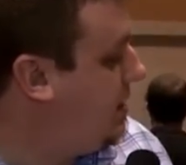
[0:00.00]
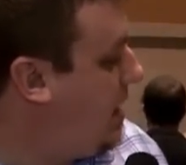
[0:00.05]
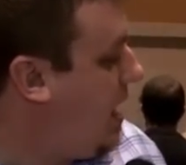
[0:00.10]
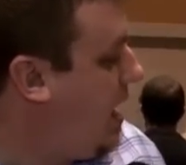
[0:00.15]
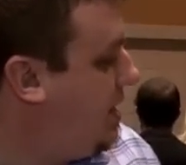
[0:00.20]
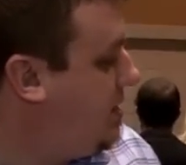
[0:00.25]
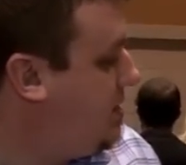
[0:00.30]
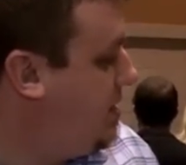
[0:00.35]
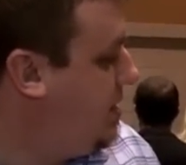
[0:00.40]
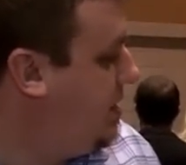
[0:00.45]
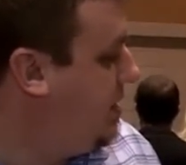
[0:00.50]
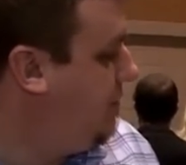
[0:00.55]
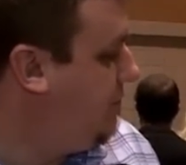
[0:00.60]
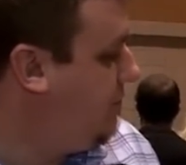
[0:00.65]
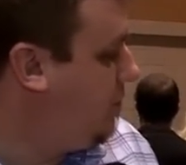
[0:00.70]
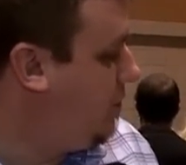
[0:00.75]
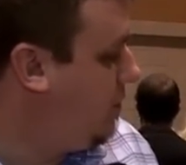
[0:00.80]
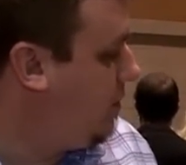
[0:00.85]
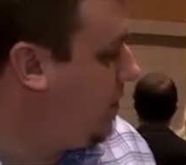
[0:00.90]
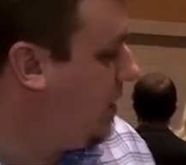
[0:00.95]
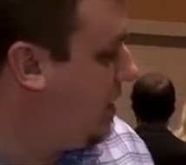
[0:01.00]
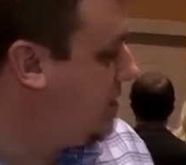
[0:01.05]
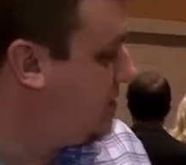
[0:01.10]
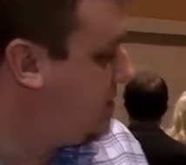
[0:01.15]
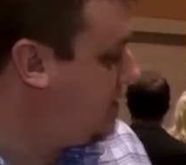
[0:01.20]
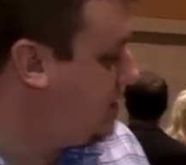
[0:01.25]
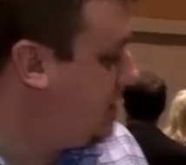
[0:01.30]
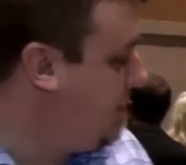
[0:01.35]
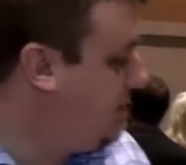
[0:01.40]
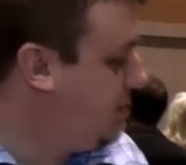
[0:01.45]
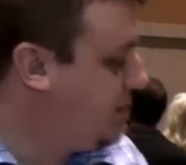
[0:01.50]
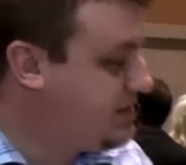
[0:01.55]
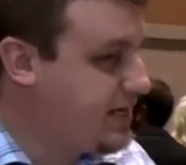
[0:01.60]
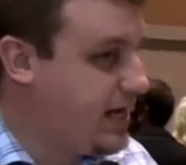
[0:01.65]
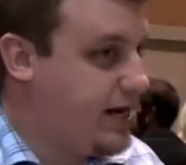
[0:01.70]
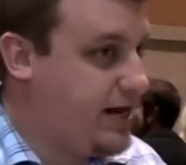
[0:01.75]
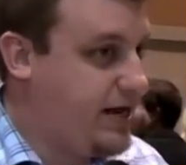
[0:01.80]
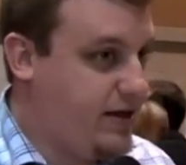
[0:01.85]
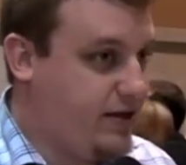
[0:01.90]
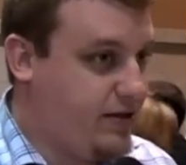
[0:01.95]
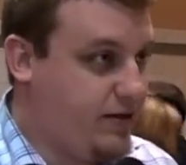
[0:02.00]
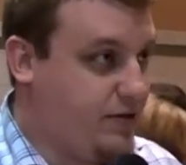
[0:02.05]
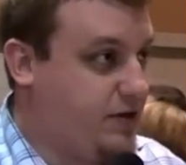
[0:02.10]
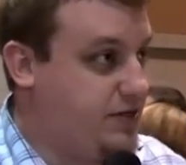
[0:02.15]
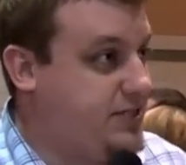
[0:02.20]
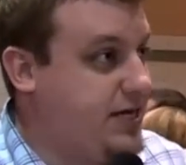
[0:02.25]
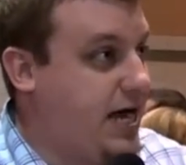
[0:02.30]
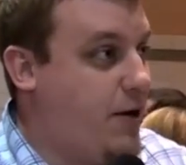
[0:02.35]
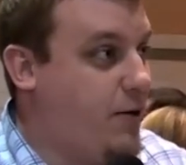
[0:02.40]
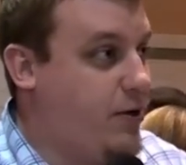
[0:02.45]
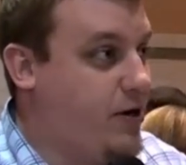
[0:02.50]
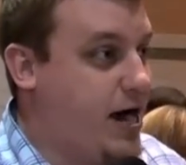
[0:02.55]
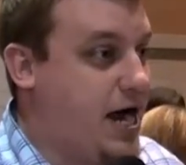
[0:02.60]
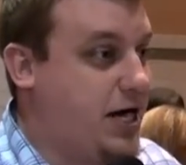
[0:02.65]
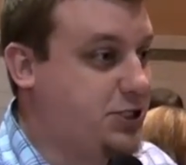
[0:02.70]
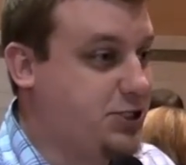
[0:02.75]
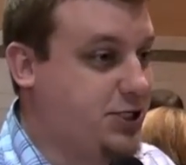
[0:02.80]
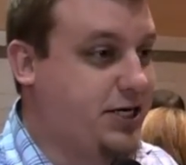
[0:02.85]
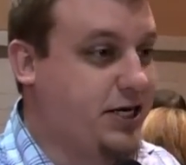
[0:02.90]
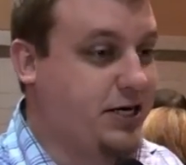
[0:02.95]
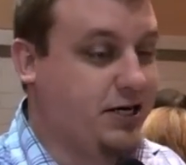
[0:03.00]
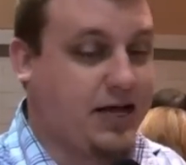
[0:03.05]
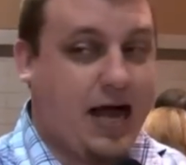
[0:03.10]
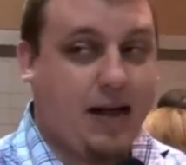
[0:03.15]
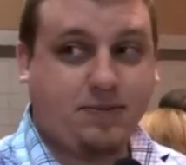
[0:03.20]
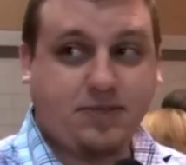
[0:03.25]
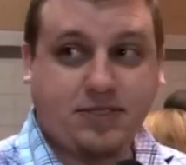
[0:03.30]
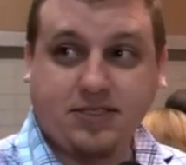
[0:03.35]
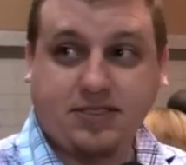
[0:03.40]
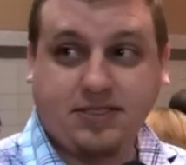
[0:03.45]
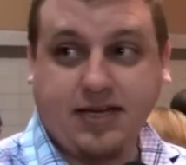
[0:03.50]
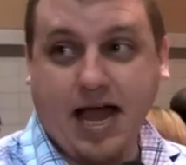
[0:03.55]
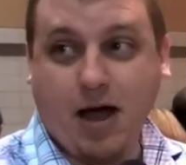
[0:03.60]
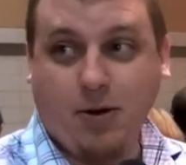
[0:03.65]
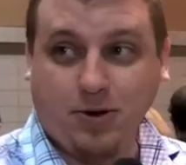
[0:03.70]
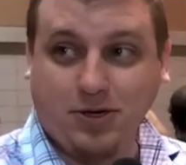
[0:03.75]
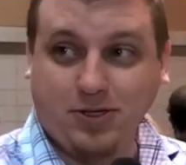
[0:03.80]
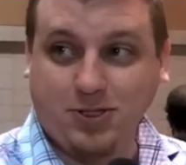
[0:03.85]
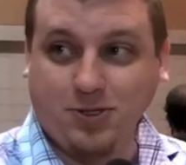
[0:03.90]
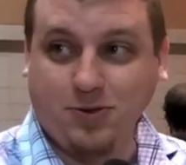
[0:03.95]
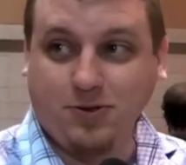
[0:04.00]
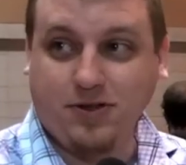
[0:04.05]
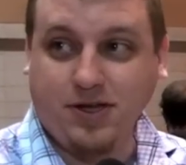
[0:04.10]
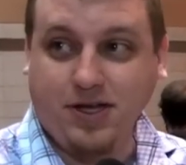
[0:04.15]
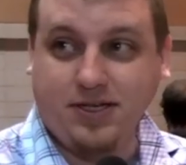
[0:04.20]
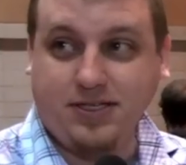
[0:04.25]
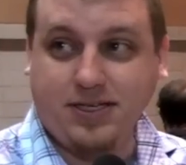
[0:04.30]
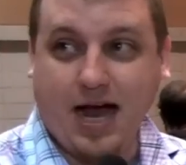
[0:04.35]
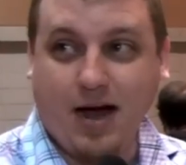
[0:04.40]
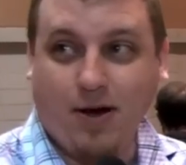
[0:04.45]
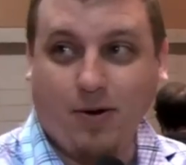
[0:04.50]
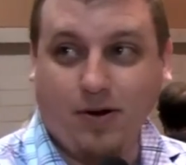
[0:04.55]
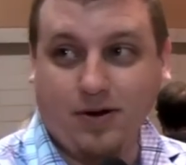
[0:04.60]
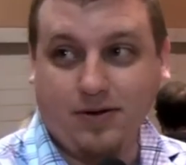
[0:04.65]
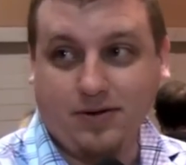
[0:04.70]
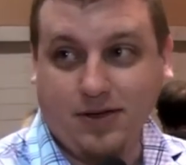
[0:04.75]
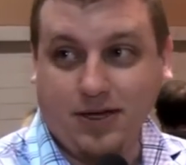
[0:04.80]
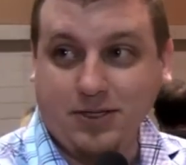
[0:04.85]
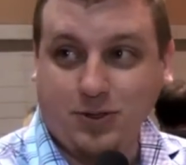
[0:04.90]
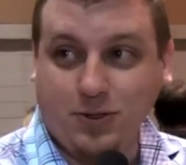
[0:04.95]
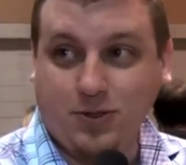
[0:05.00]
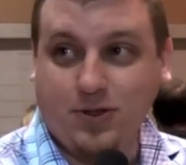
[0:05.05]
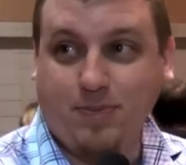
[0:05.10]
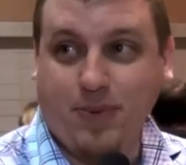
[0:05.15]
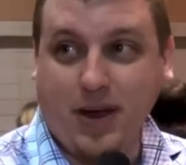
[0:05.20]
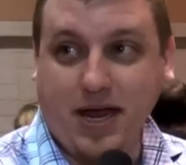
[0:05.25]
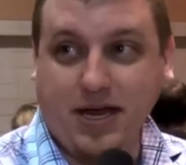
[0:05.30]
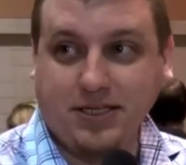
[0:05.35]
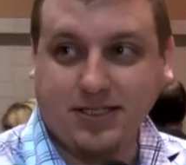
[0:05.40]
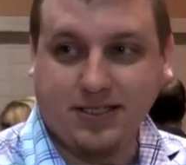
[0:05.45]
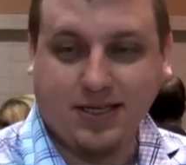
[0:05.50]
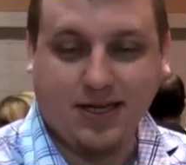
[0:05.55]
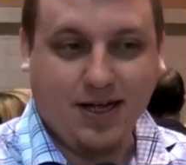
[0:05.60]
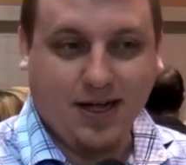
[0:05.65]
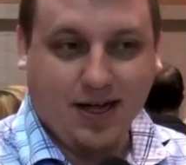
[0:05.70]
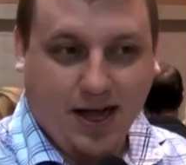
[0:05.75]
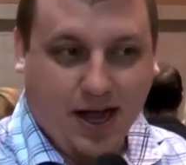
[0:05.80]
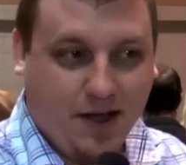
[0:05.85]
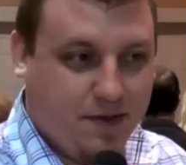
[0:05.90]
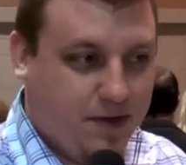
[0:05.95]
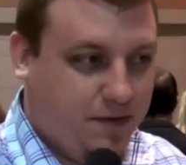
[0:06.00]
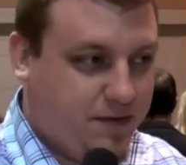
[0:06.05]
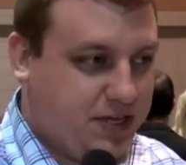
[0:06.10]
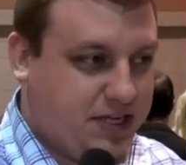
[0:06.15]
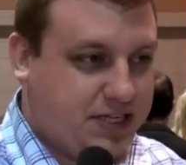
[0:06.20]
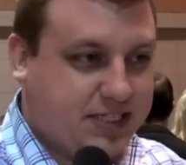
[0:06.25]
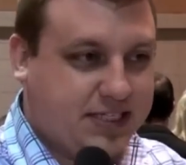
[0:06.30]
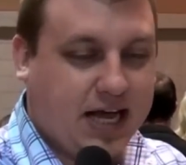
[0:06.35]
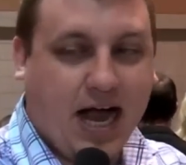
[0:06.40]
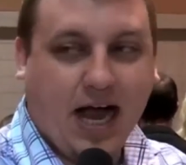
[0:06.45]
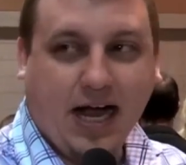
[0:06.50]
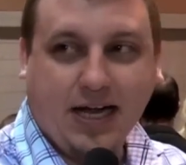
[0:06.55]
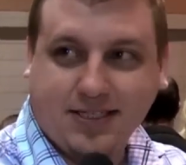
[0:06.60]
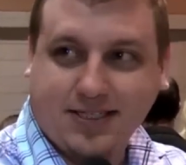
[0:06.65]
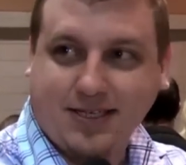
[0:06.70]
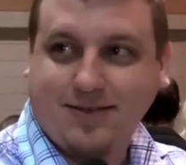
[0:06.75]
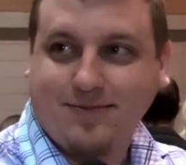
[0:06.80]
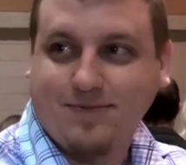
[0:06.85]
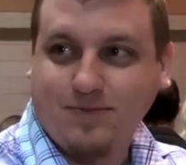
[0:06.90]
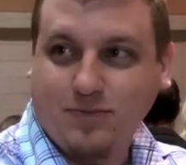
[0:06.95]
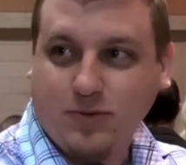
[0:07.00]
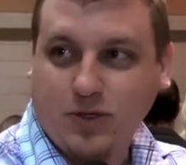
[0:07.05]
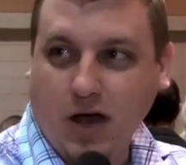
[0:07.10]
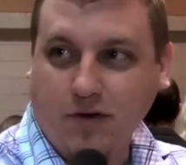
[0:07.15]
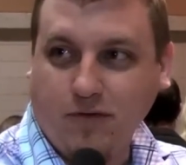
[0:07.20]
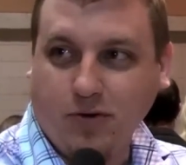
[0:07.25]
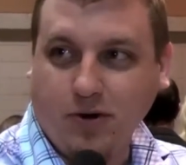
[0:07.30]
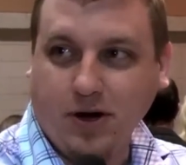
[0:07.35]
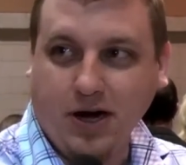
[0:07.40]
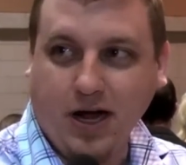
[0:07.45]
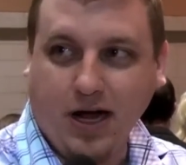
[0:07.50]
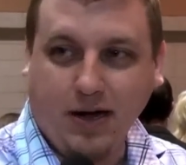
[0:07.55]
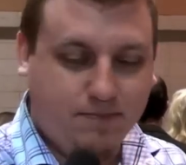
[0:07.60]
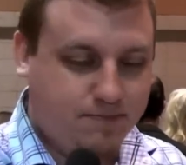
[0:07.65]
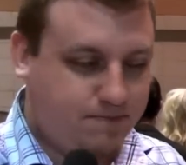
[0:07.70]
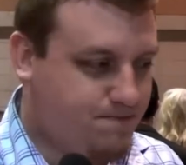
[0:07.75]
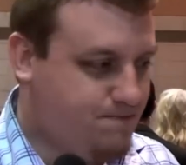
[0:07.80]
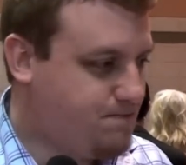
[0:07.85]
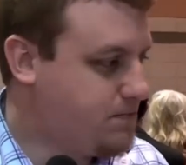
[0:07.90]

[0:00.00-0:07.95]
idea for what his theme was that the tower actually collapses down into the base, and that the sides cover it up.